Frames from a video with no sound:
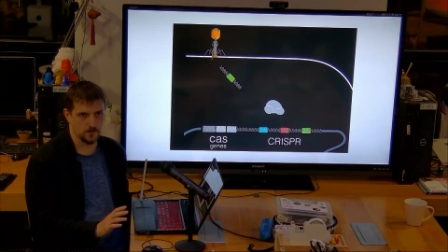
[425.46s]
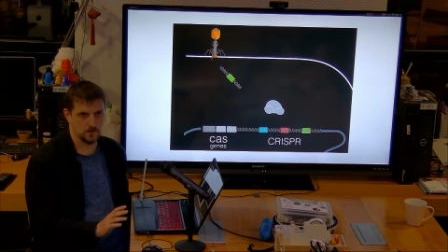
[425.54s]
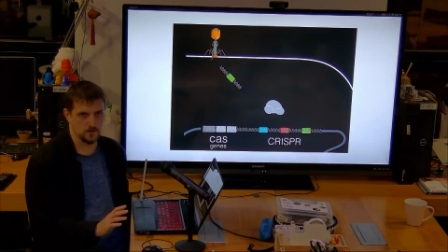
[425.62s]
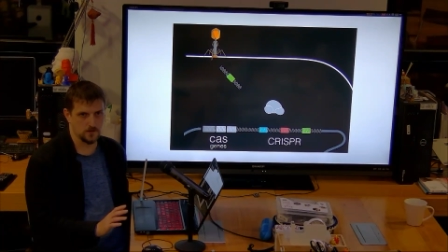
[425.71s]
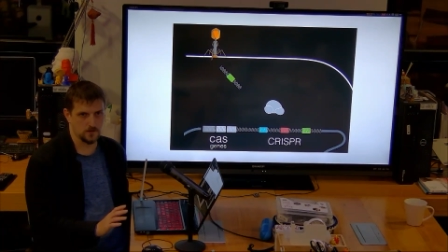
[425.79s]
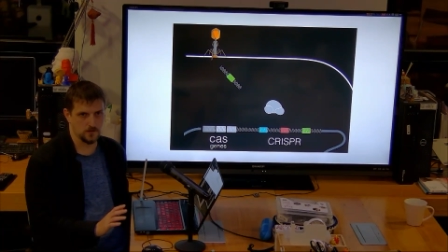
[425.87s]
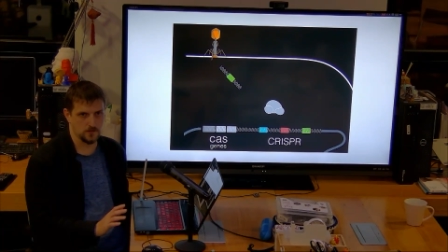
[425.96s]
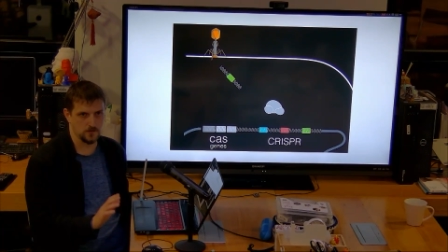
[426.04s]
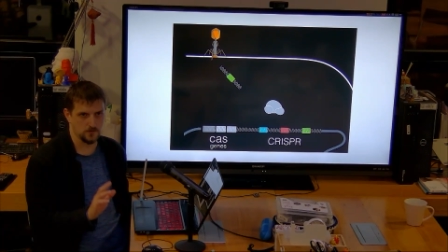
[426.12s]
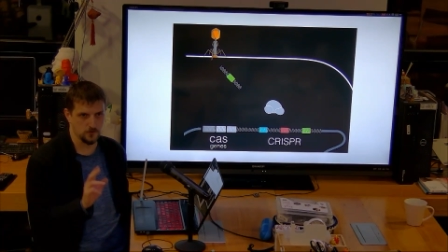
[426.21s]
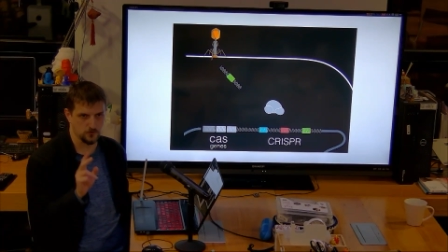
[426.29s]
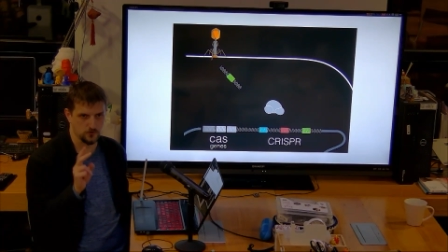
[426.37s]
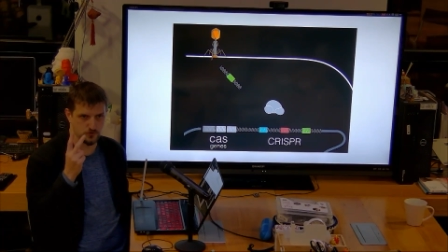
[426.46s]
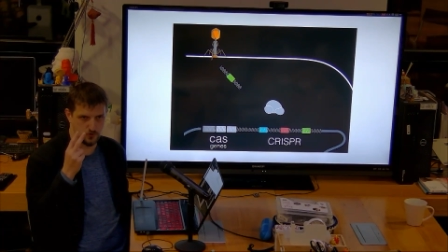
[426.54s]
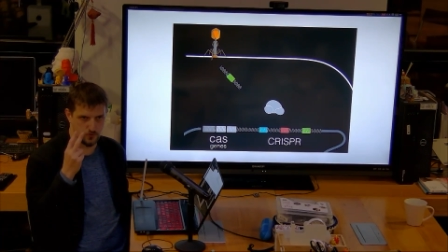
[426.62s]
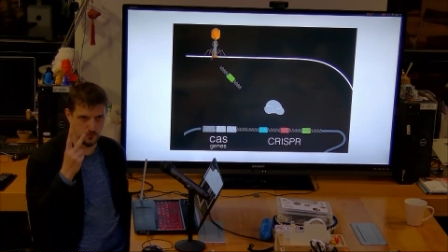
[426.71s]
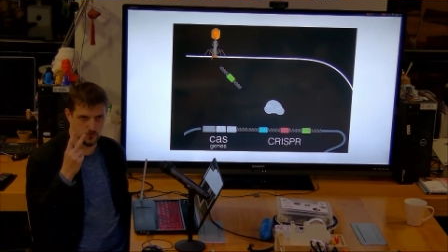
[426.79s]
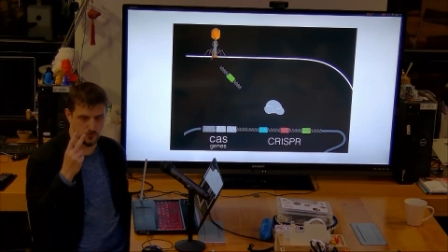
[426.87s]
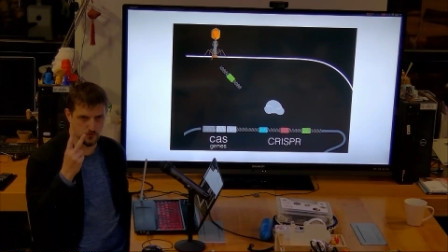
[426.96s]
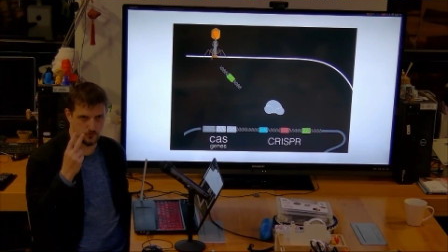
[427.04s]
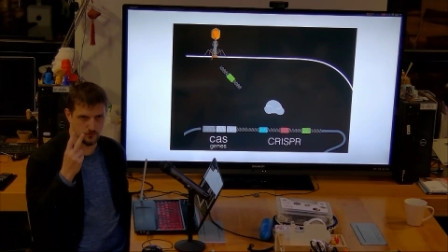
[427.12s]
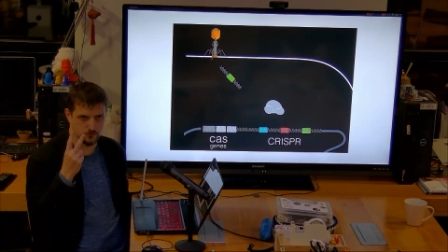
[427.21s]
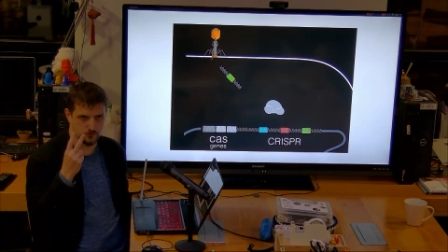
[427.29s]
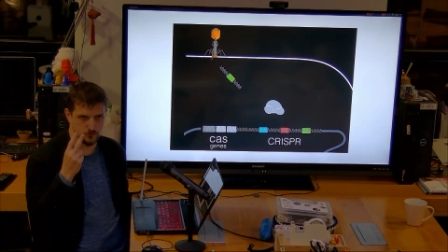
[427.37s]
those
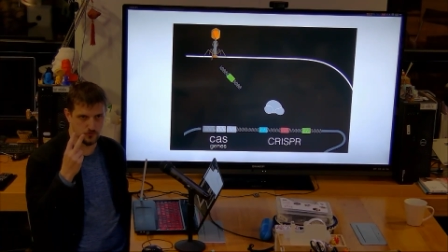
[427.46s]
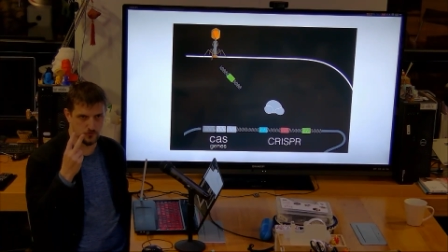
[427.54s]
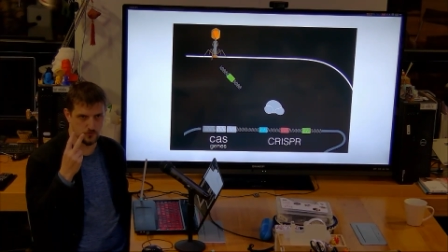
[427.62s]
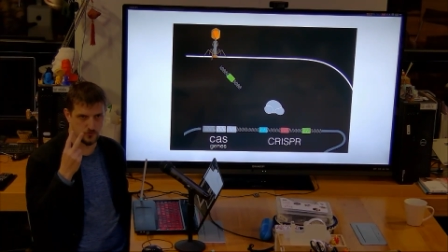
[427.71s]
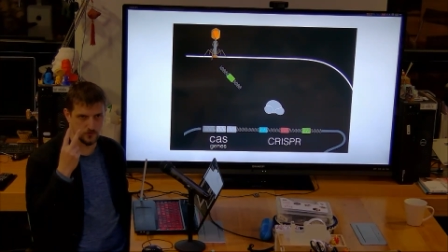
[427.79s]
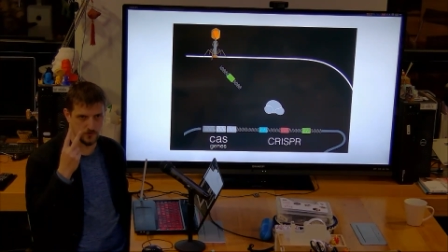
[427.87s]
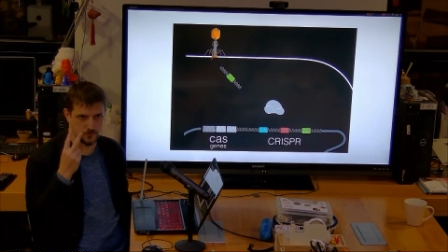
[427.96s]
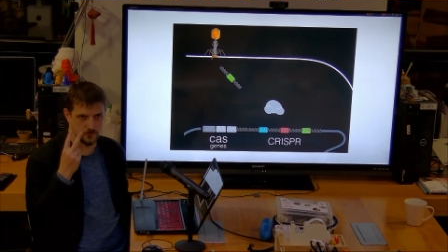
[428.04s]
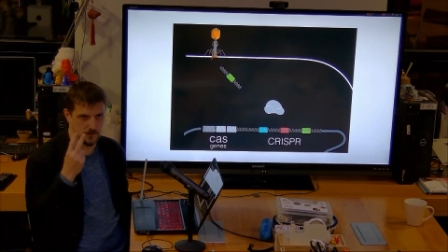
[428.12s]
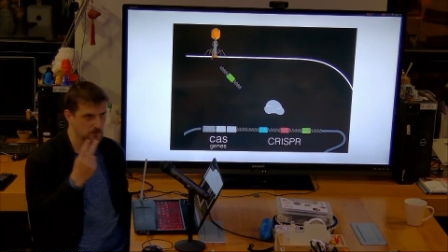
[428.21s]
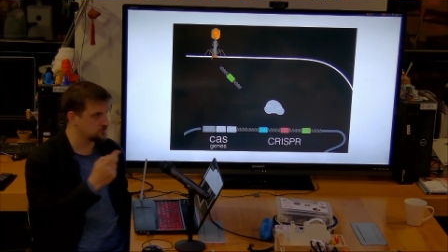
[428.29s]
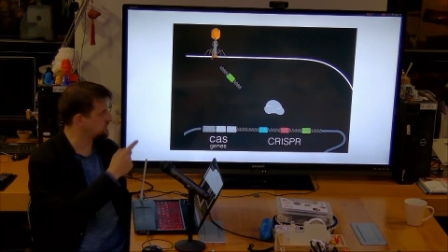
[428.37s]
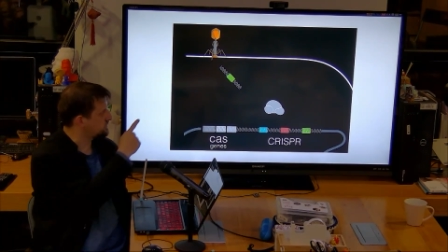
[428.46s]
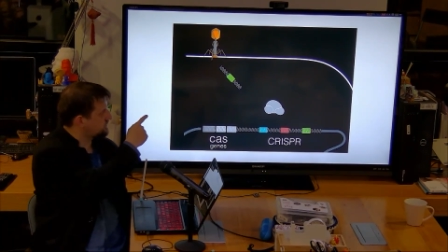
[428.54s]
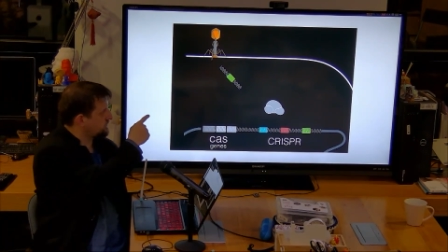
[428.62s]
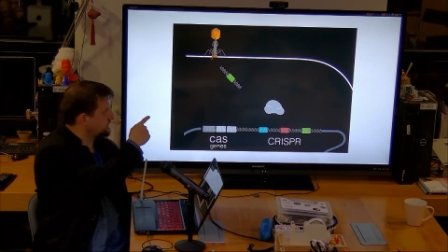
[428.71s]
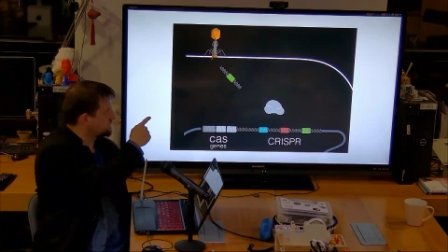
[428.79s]
two things, you've seen them